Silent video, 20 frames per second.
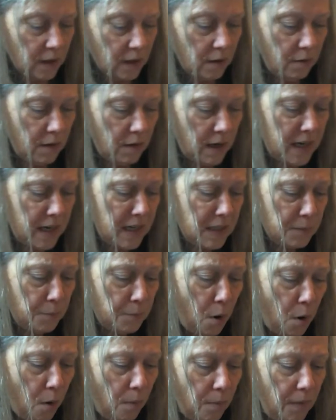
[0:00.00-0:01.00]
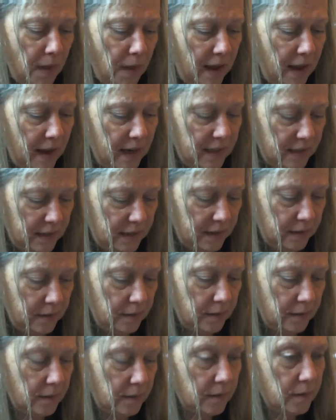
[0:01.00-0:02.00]
Right, let's pop that
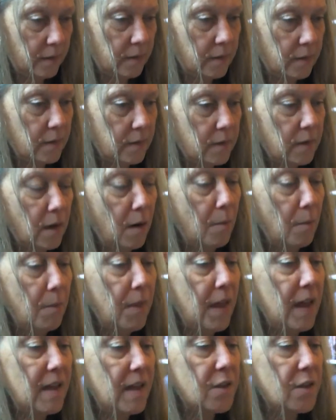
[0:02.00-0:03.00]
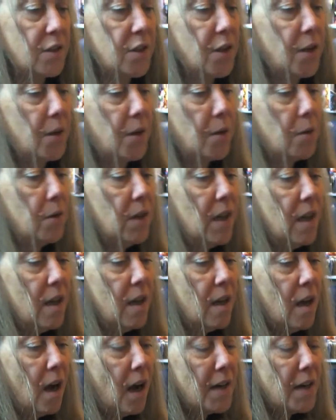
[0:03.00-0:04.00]
up there too.
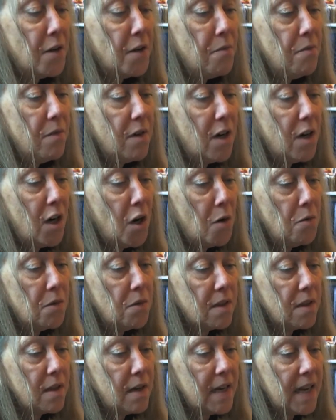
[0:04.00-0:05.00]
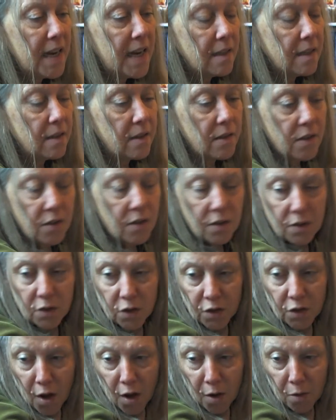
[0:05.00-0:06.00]
I don't close the lids,
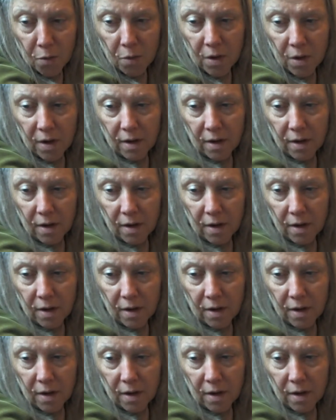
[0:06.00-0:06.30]
so